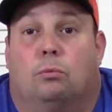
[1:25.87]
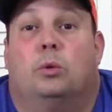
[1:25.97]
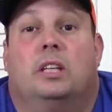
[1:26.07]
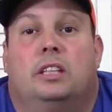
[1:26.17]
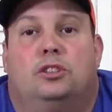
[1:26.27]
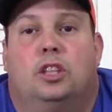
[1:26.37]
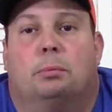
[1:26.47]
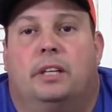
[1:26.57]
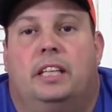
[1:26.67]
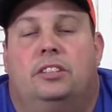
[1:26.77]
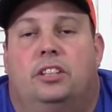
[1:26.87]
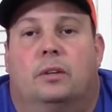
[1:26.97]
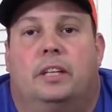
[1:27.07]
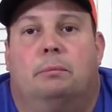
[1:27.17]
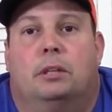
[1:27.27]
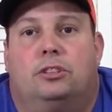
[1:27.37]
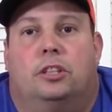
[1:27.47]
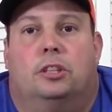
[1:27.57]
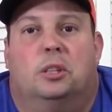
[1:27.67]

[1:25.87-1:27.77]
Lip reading: Really super easy, don't need much to